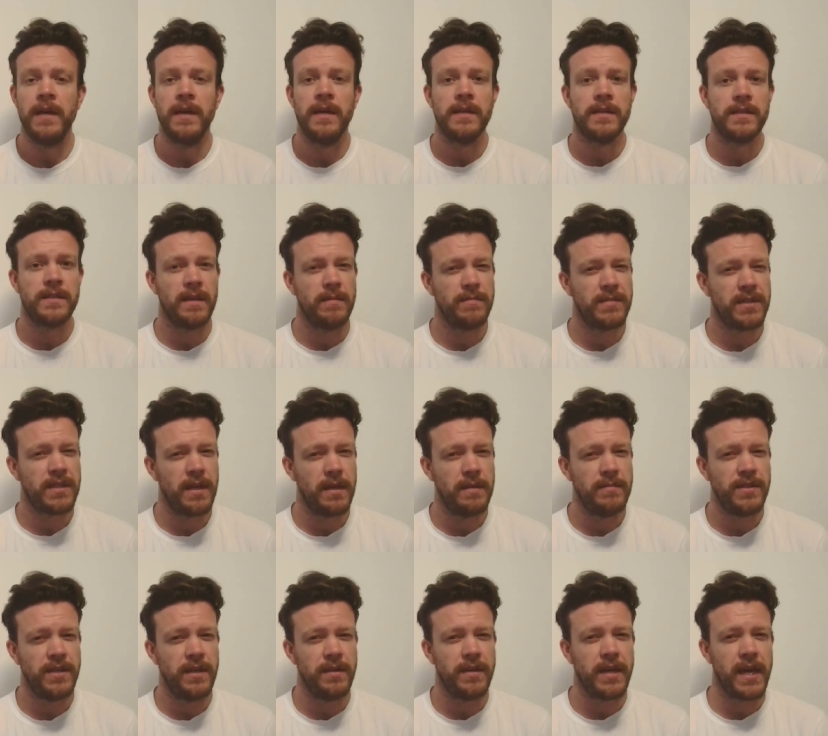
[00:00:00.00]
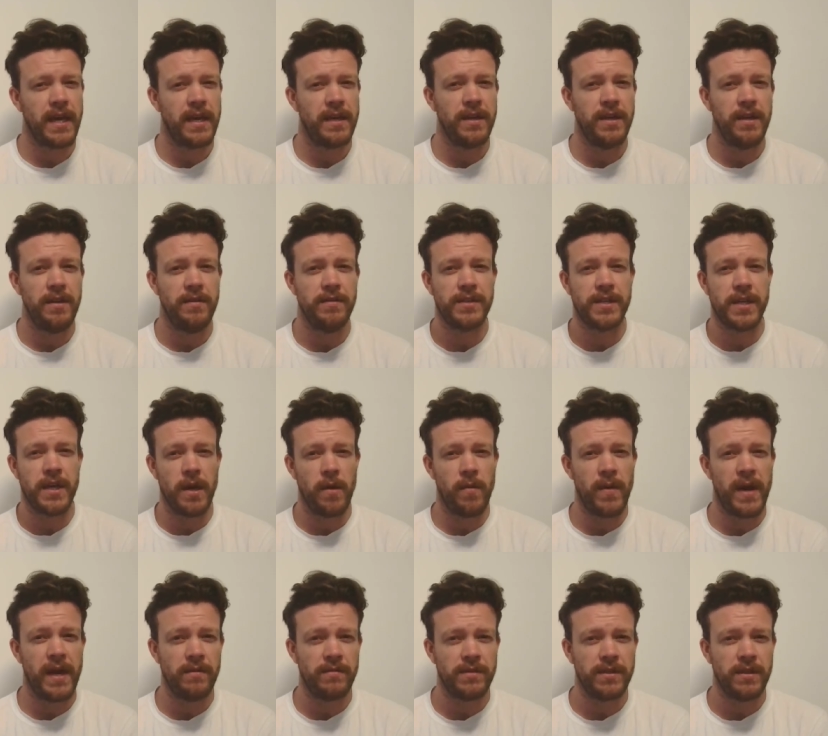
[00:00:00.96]
Sometimes you can use go
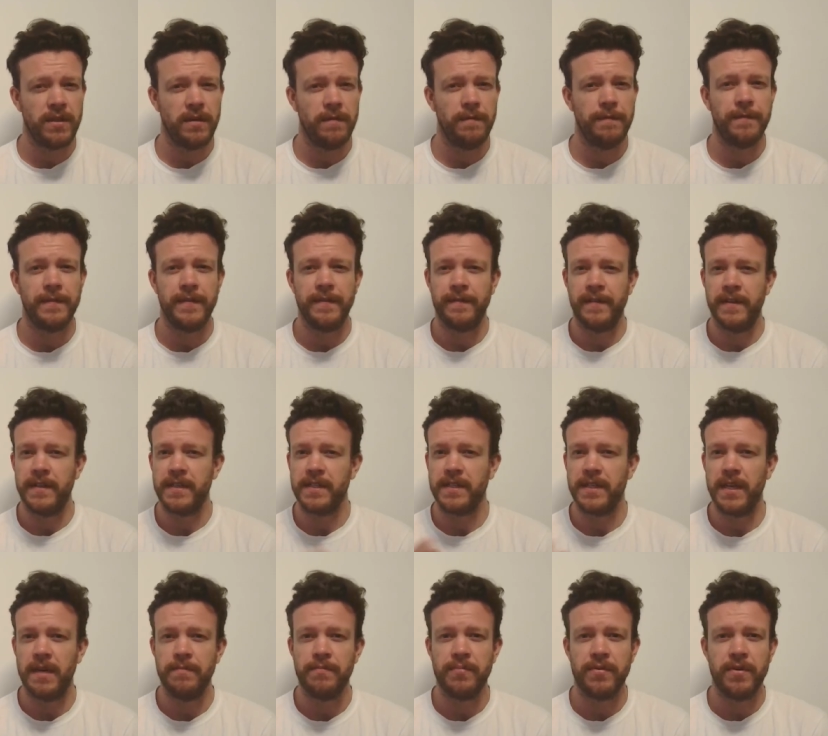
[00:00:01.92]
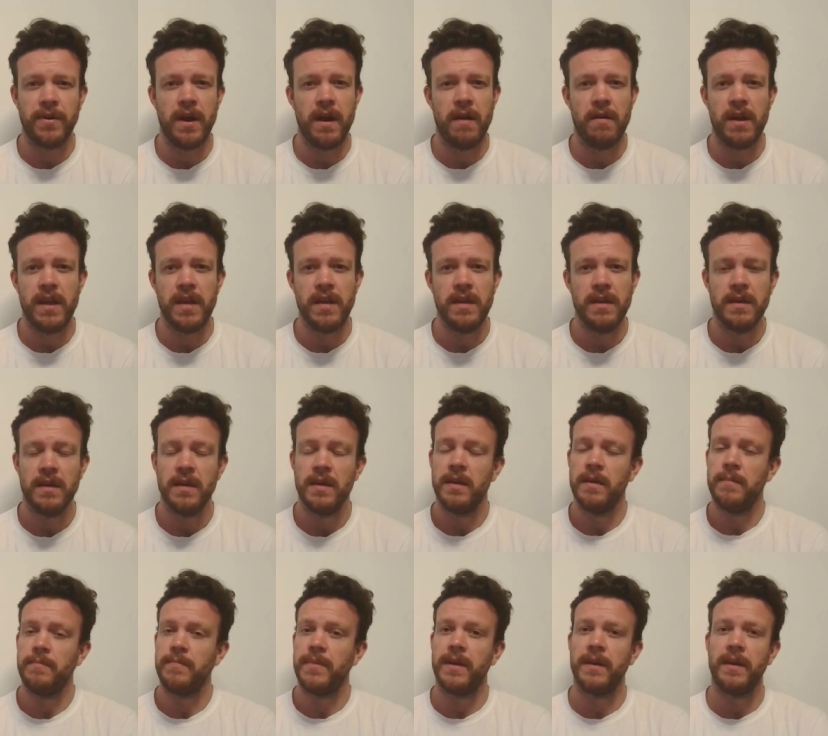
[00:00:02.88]
out of if it's temporary,
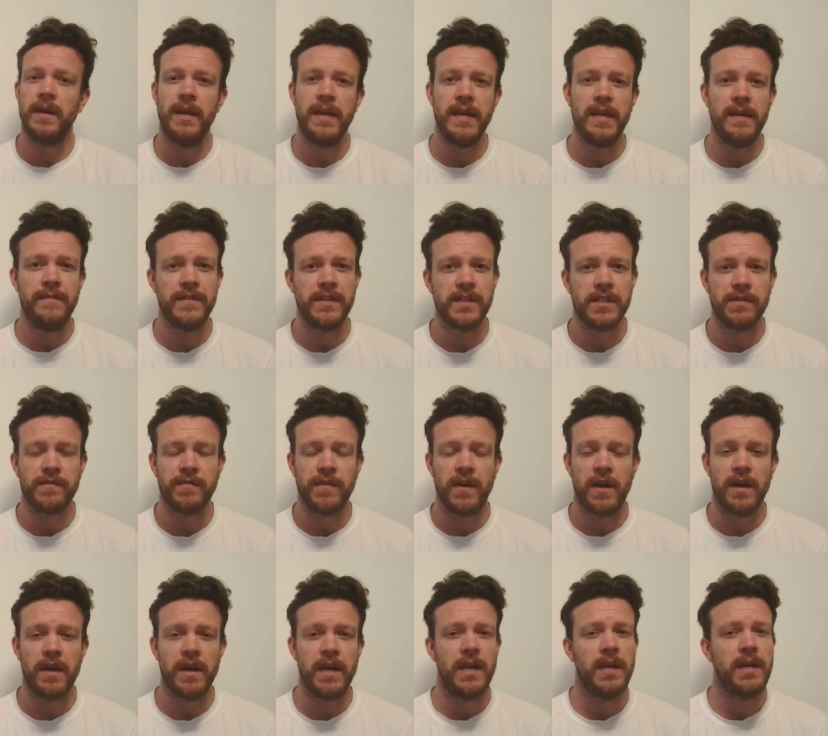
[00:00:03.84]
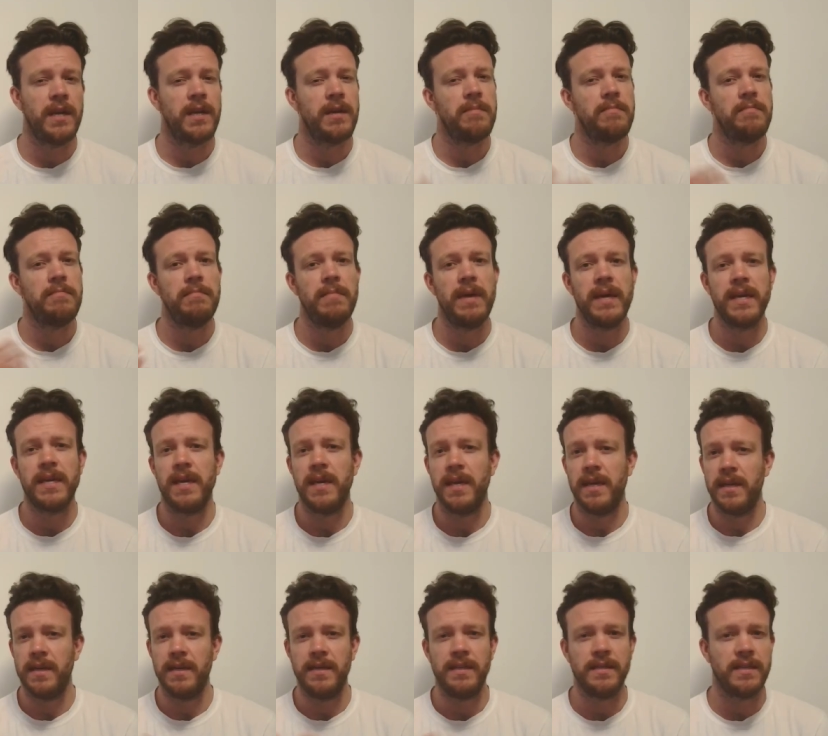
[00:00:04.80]
but leave is fine. Make
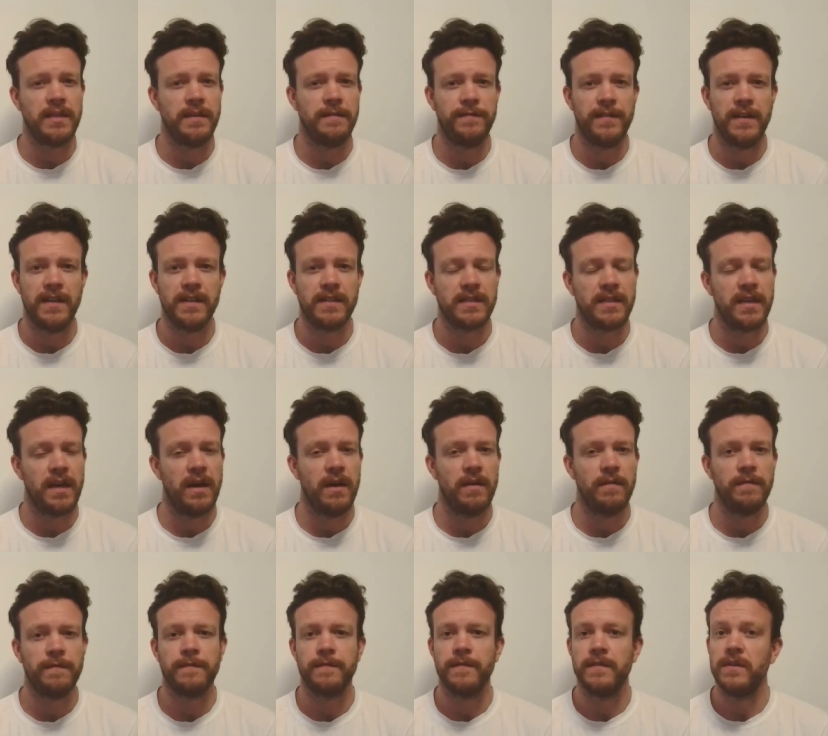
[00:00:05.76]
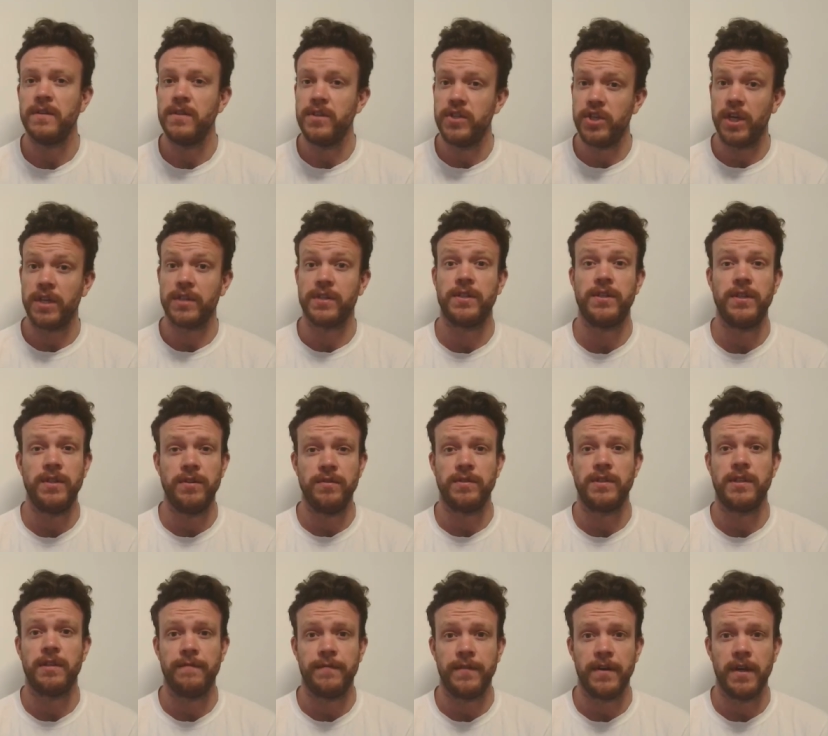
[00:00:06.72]
it easy for yourself, just use
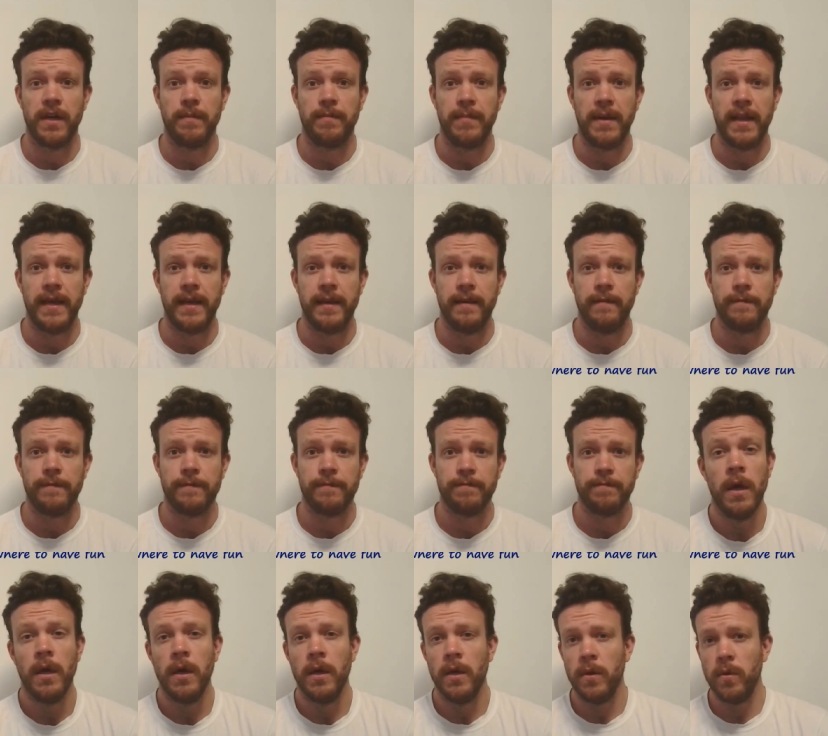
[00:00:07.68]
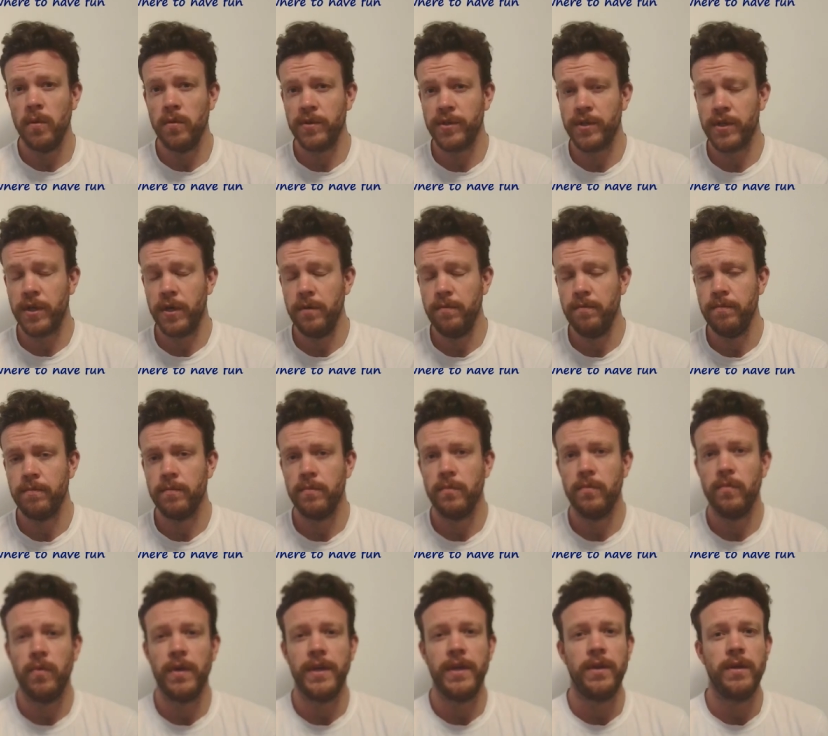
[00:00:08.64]
the verb leave. Also,
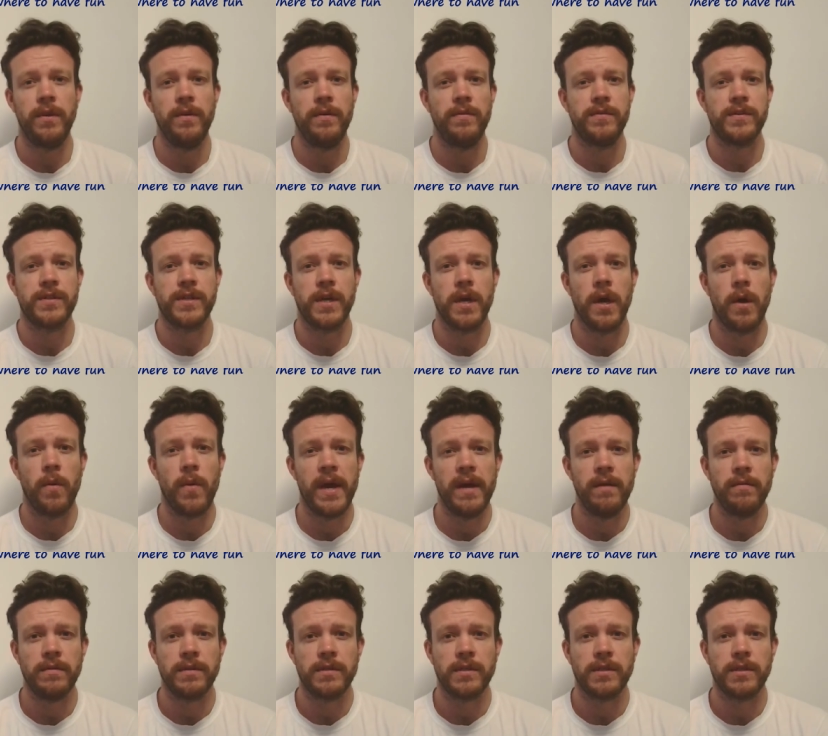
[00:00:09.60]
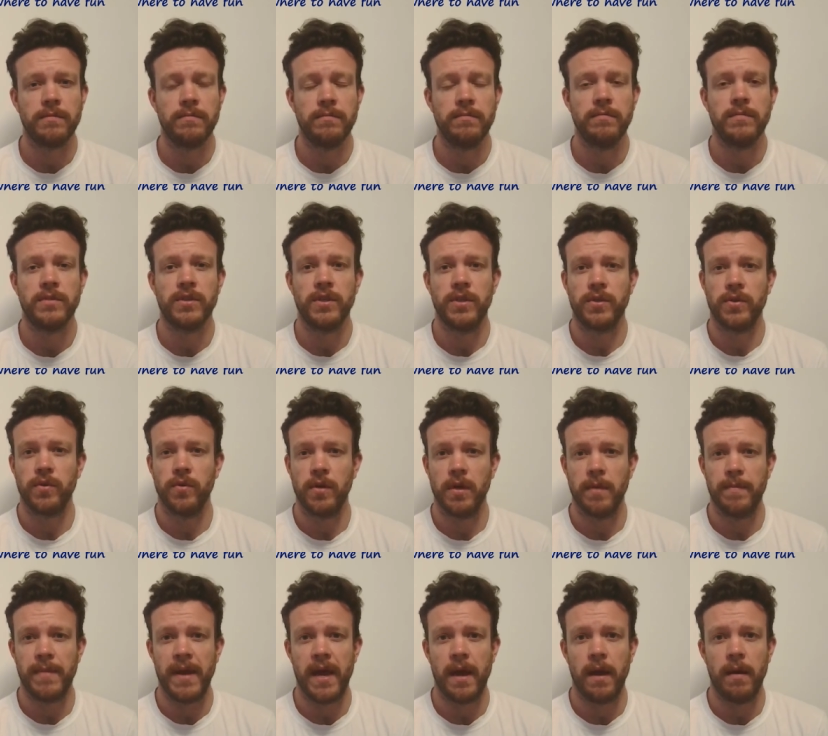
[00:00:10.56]
we use go out to talk
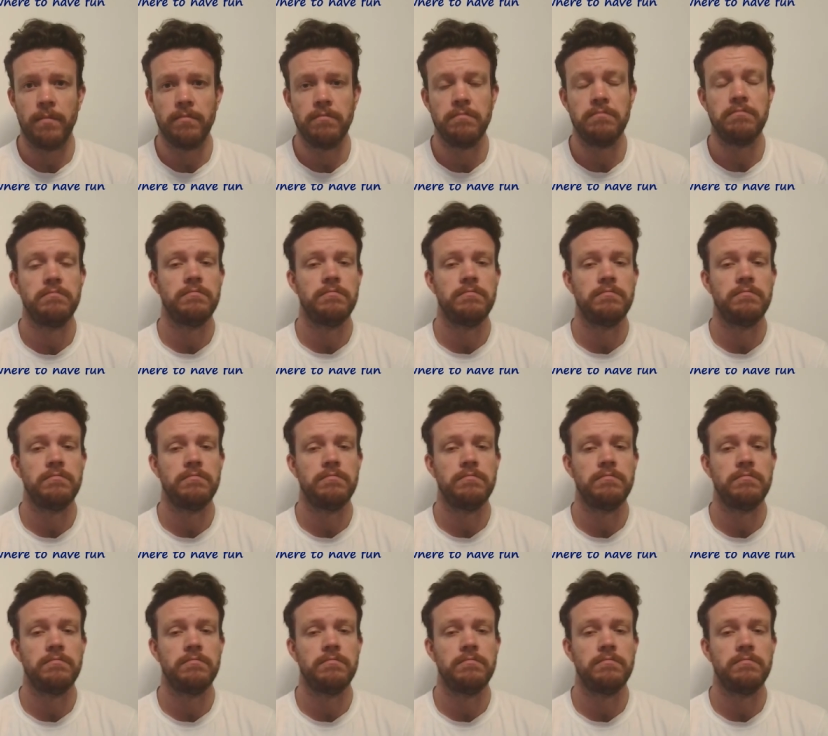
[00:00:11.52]
about